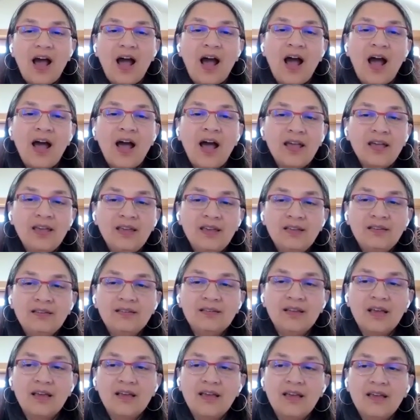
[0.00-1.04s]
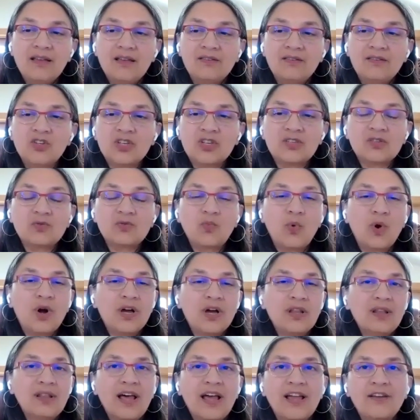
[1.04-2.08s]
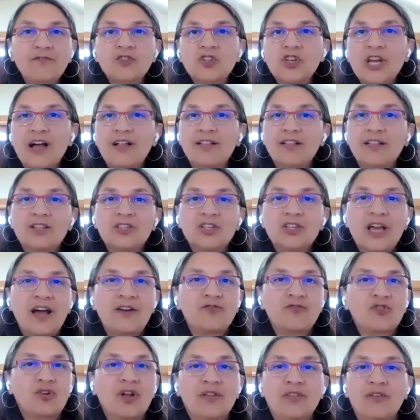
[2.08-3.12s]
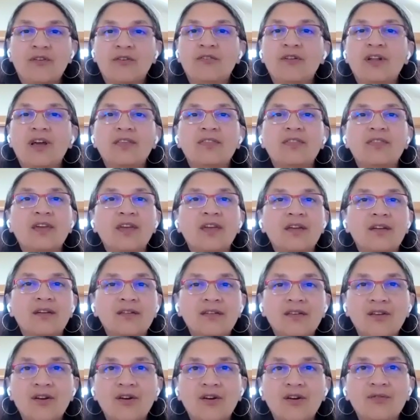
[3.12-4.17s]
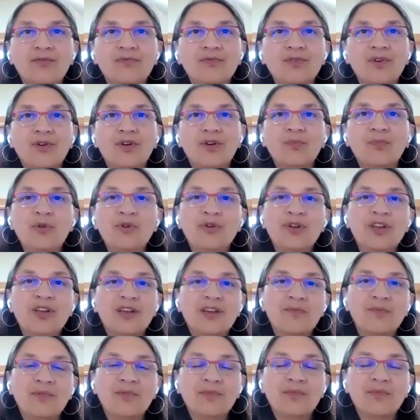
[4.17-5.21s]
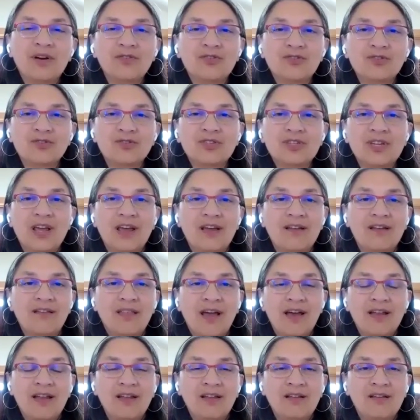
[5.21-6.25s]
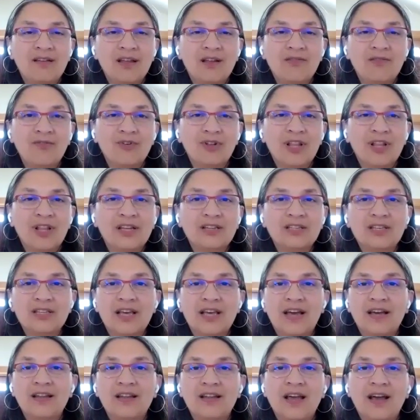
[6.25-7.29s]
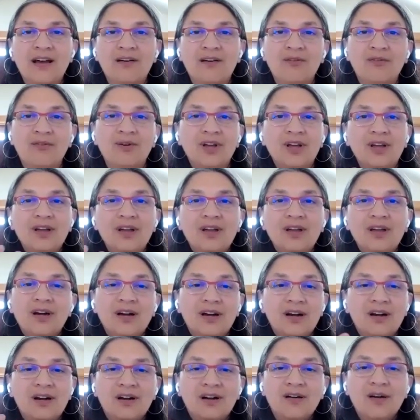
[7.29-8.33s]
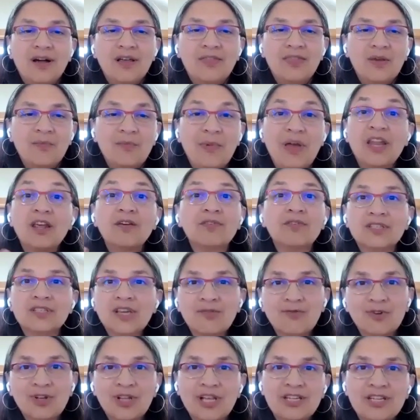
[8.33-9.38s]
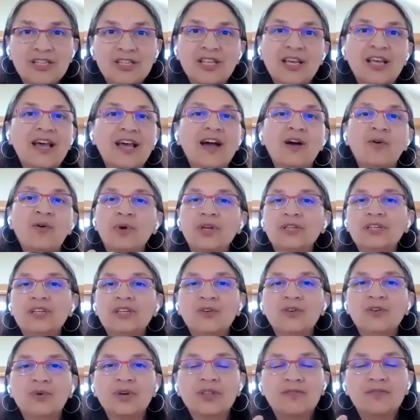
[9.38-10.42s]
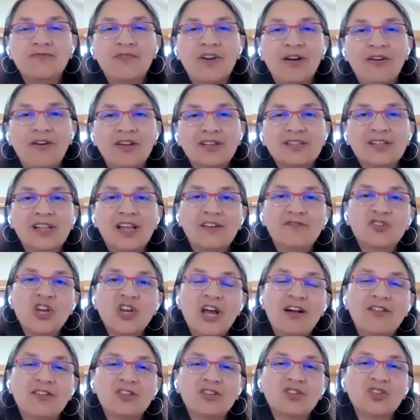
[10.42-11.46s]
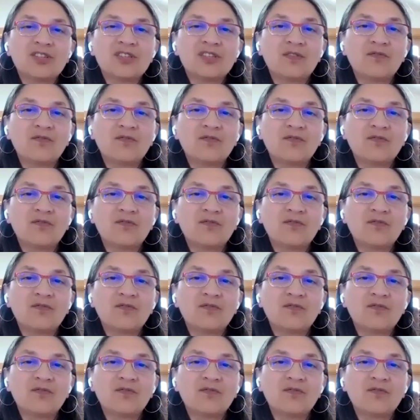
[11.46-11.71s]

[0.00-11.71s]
I just one life challenge after another. And I think, your community can understand that and relate to that, how I think many of us can relate to that, how we deal with various life challenges.